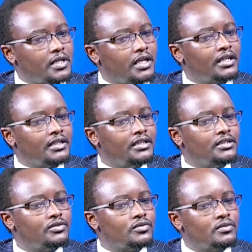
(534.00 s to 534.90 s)
they can
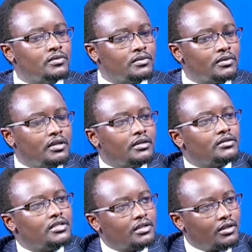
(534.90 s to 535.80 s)
lead to
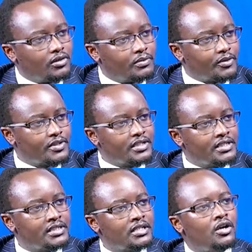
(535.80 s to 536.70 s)
court
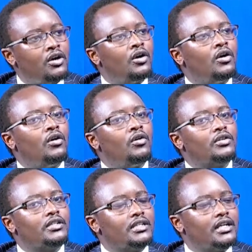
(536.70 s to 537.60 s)
proceedings,
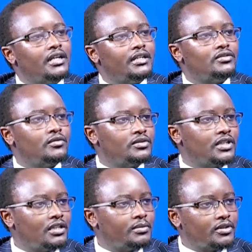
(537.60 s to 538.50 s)
or they can lead to
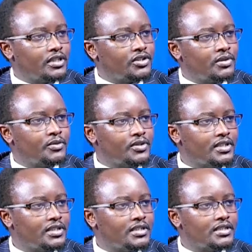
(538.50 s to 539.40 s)
child protection
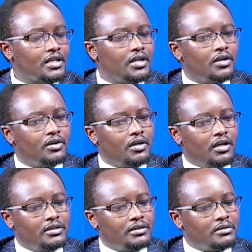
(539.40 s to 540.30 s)
proceedings.
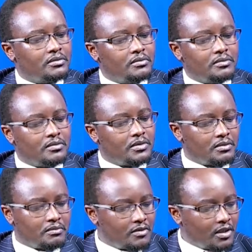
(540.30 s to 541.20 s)
And
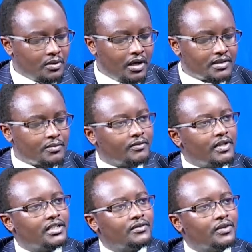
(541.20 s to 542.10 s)
the law has
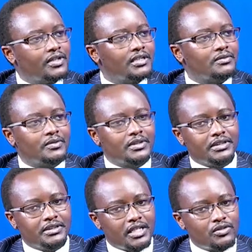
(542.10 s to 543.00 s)
provided for that.
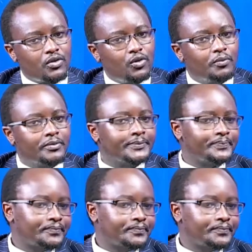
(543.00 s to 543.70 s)
We just hope